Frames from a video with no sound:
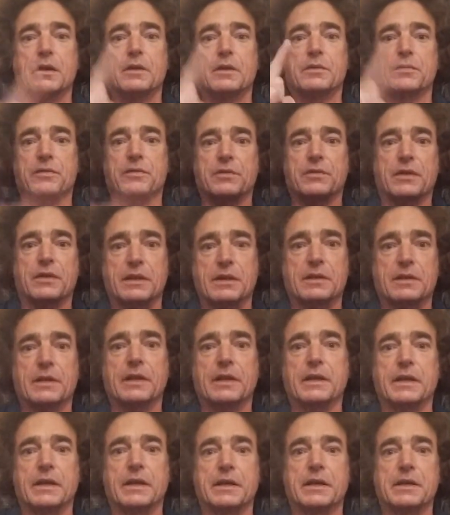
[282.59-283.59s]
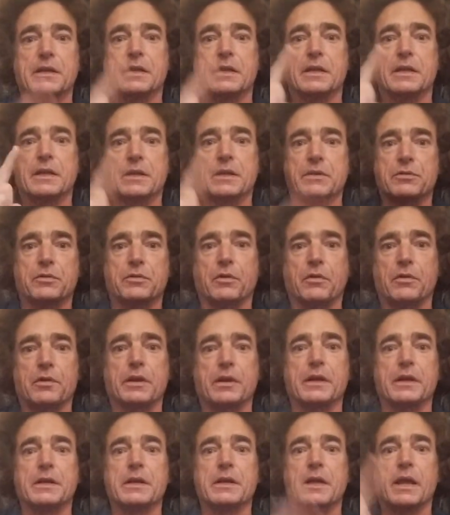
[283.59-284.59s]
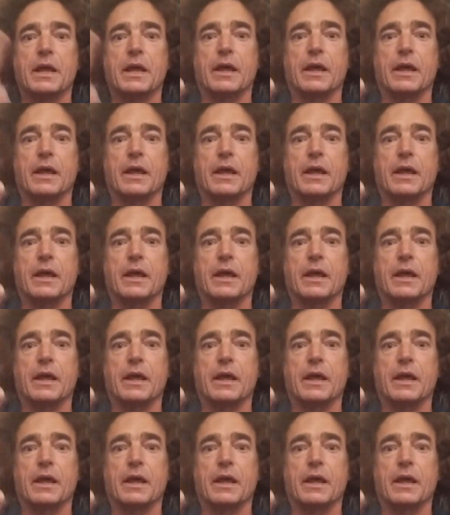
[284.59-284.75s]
C Lydian, E Dorian.